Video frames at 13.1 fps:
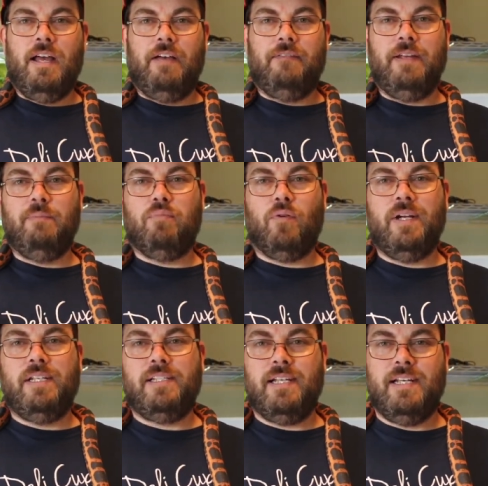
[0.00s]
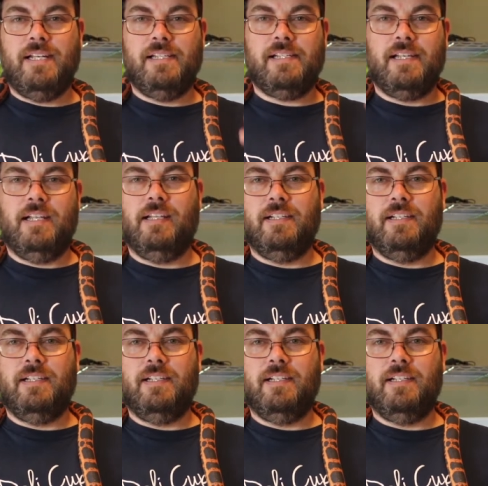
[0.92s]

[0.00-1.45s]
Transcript: if he breeds his